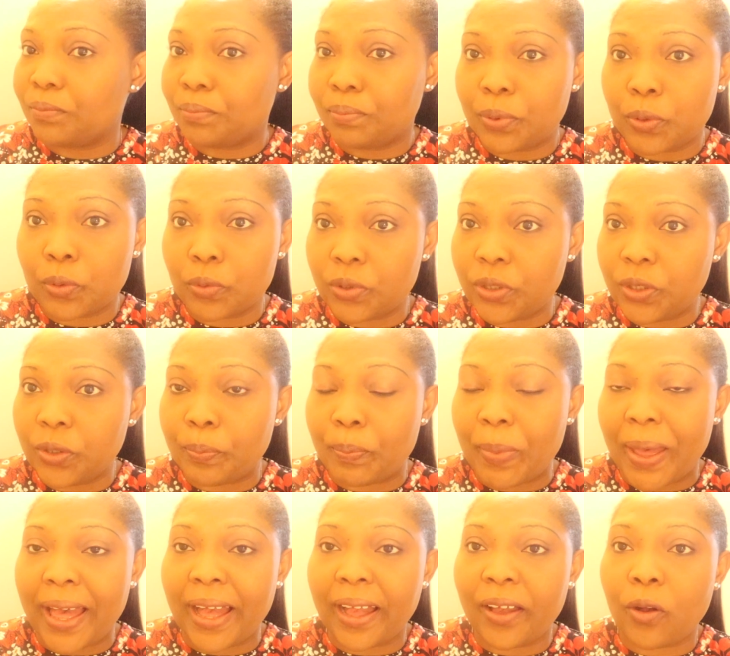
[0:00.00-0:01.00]
pull you
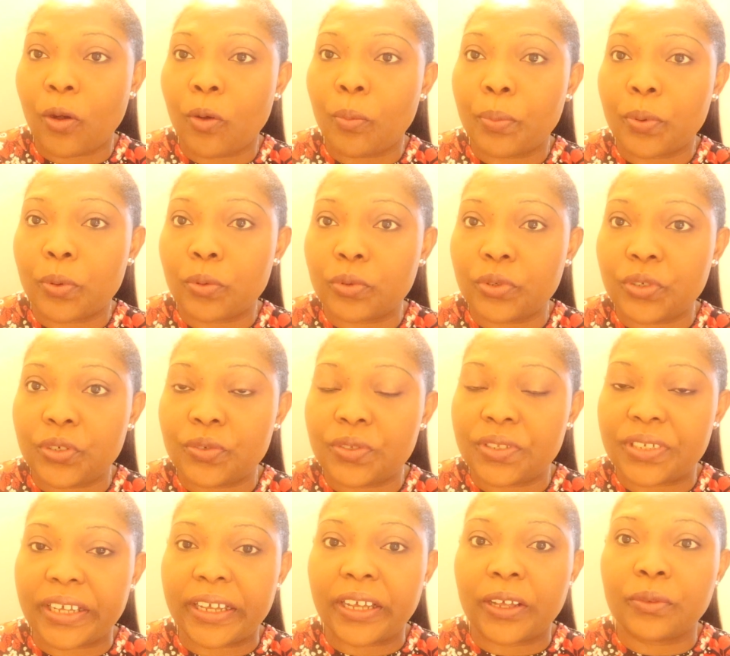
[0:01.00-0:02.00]
back or pull you
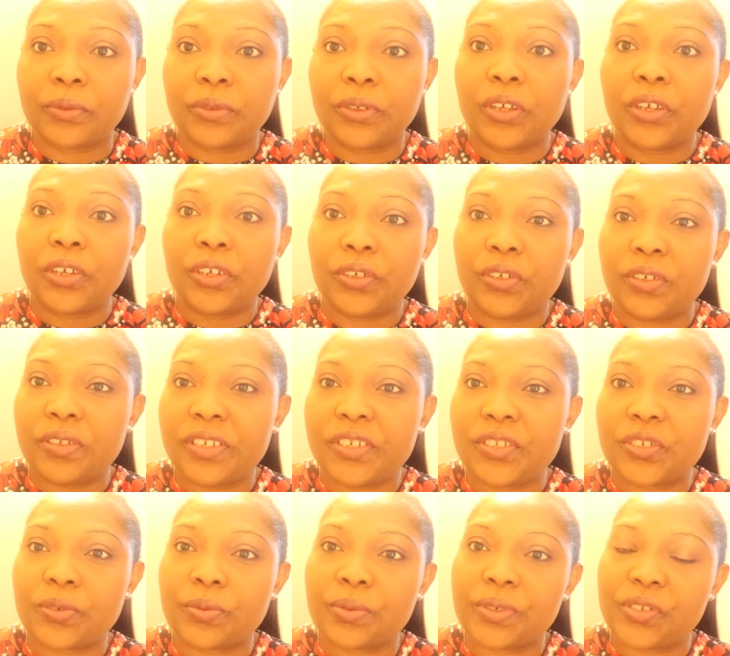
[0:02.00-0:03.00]
down. You need
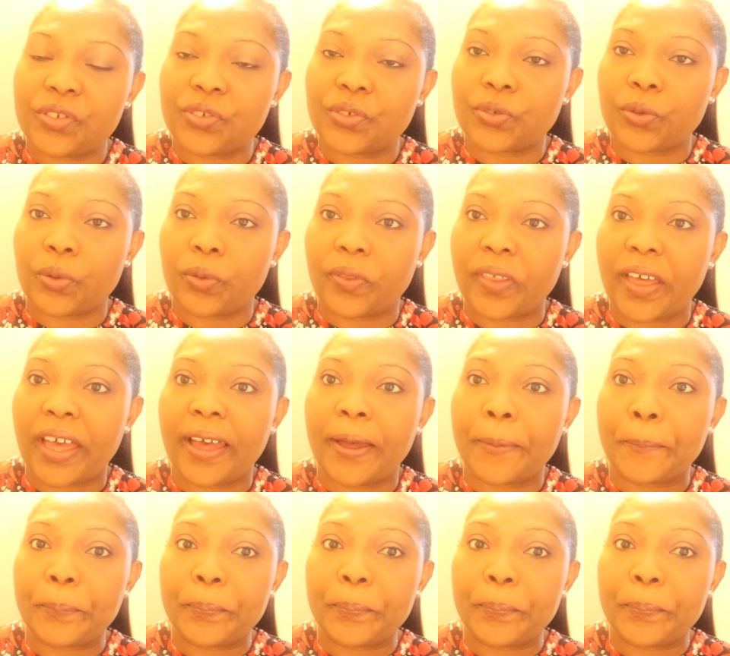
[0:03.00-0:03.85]
to ensure that